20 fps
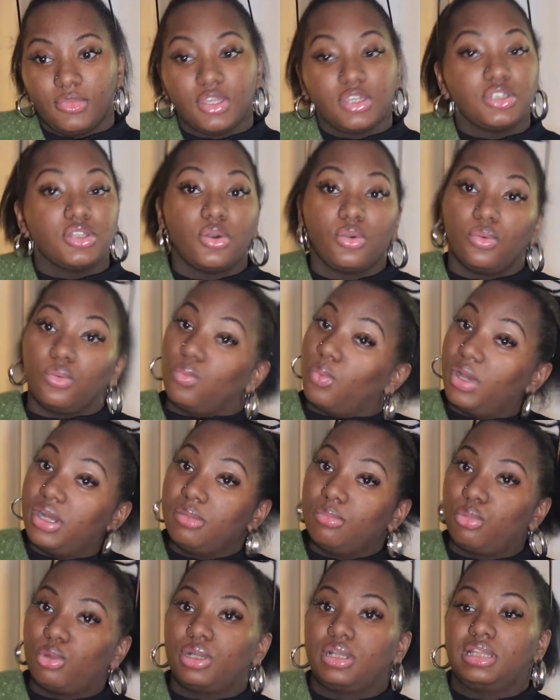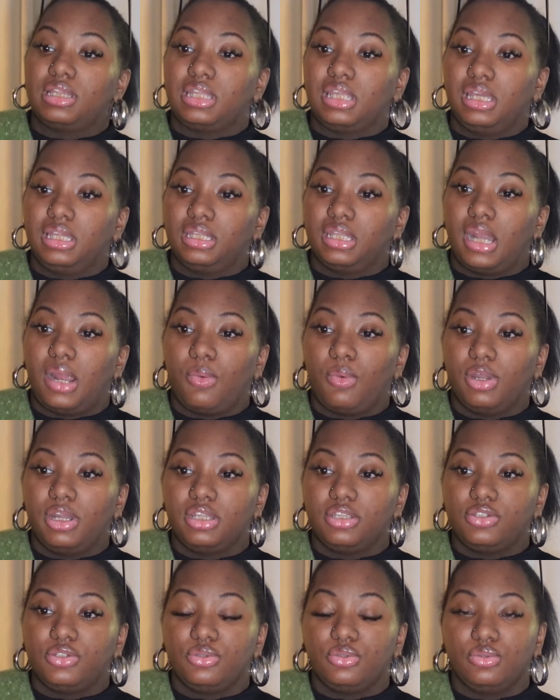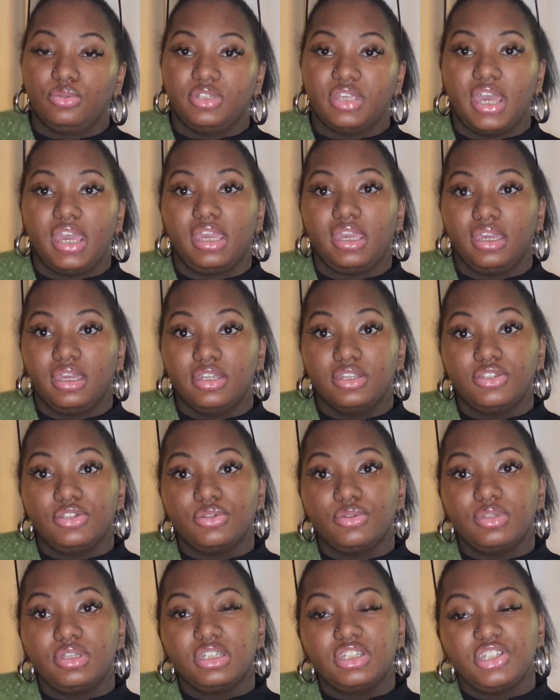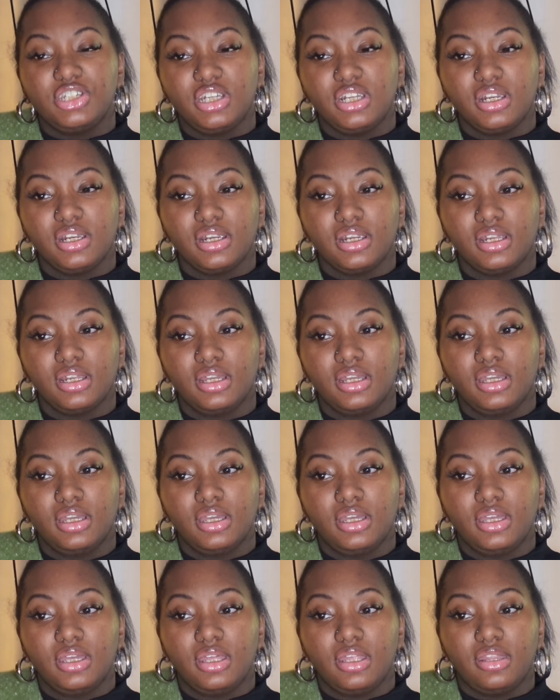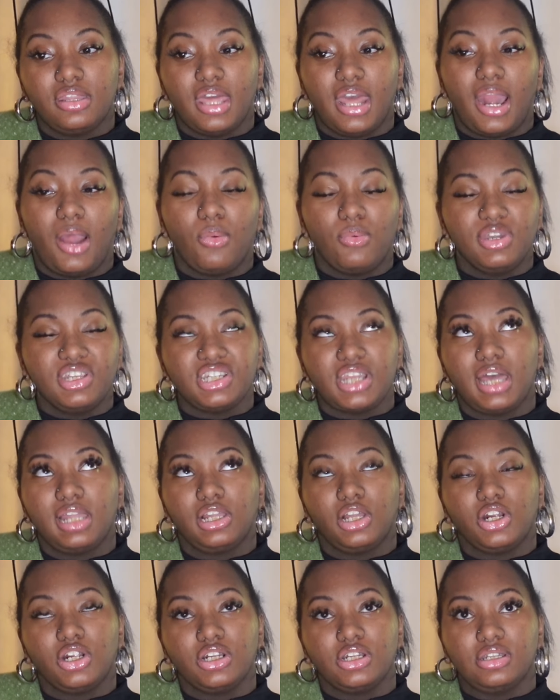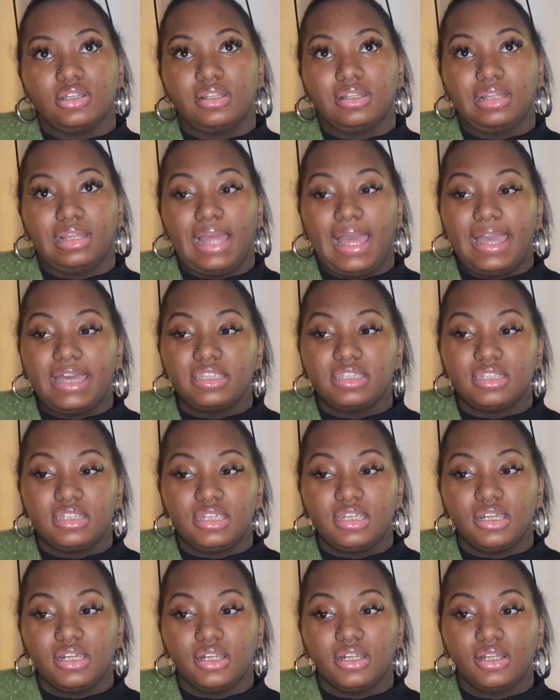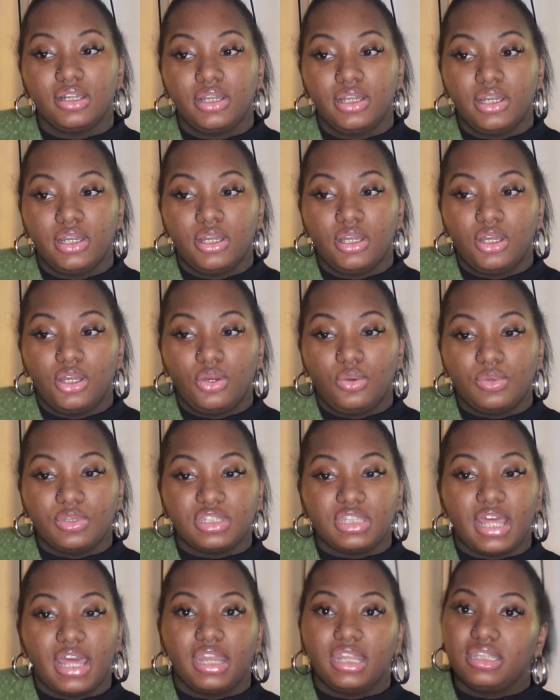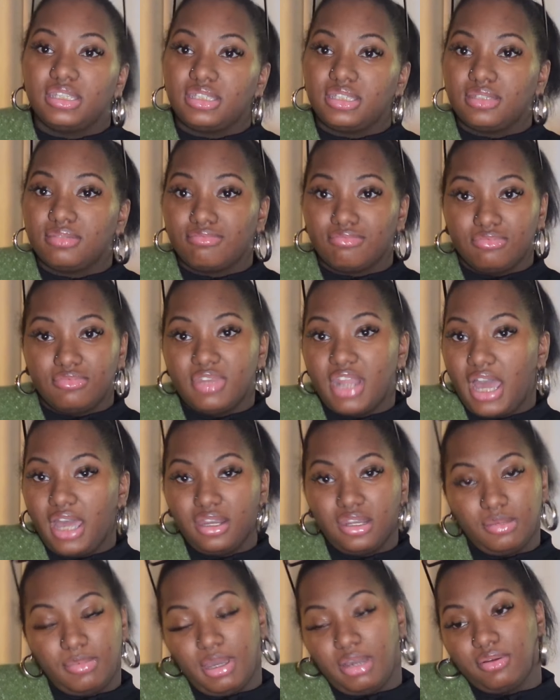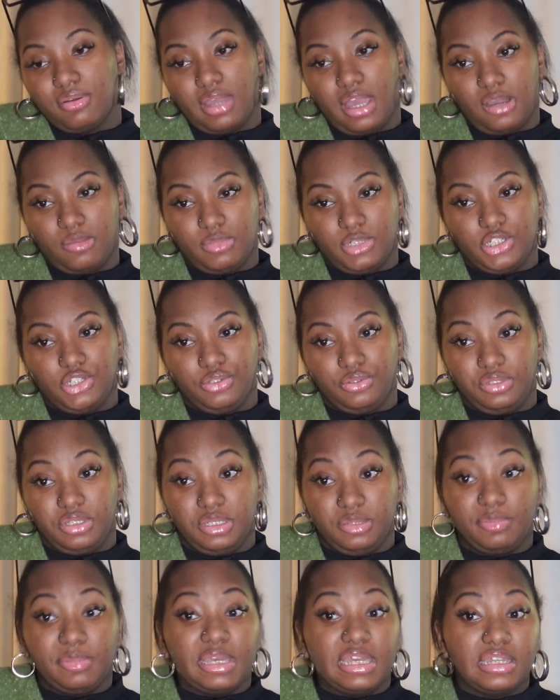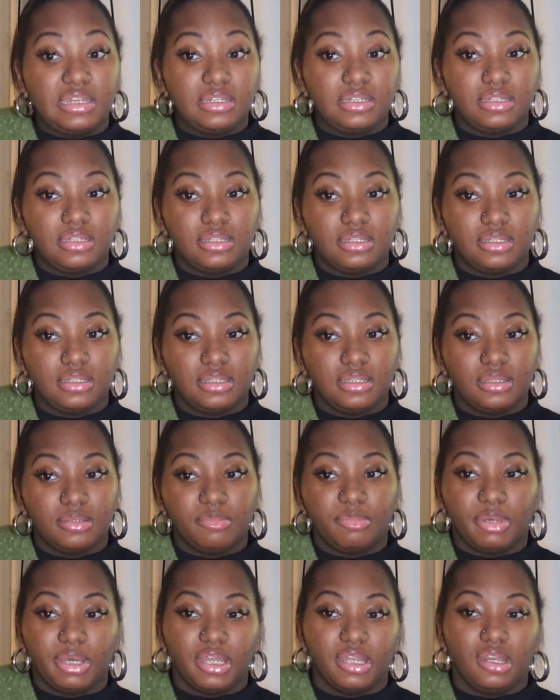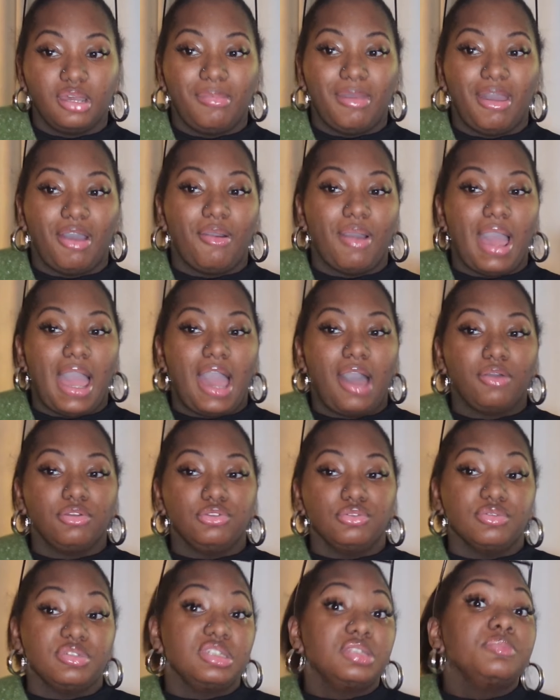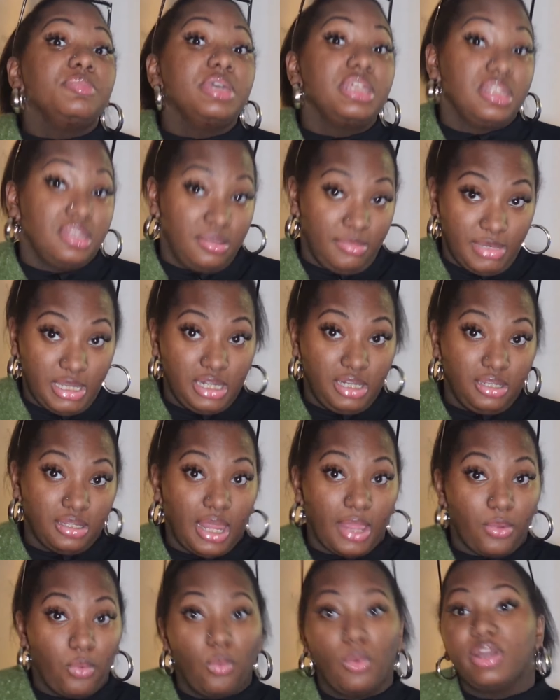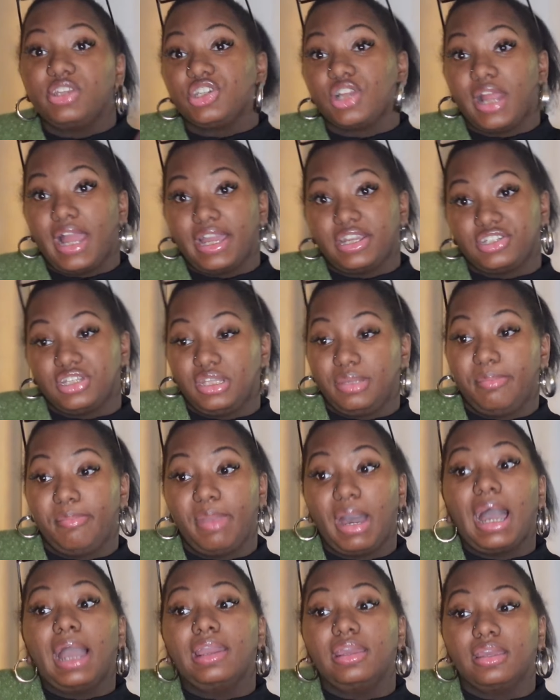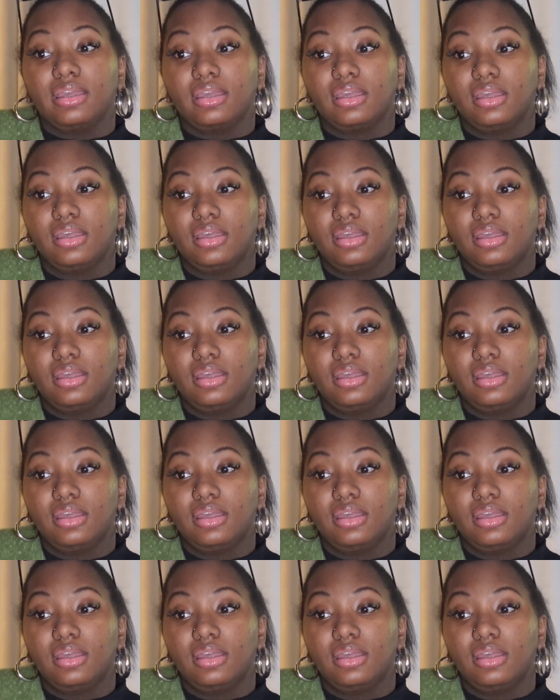So one important thing that I wanted to take into this year that I wish I learned last year was that it's not about how much you spend, but about how you spend the money, like what you're actually buying.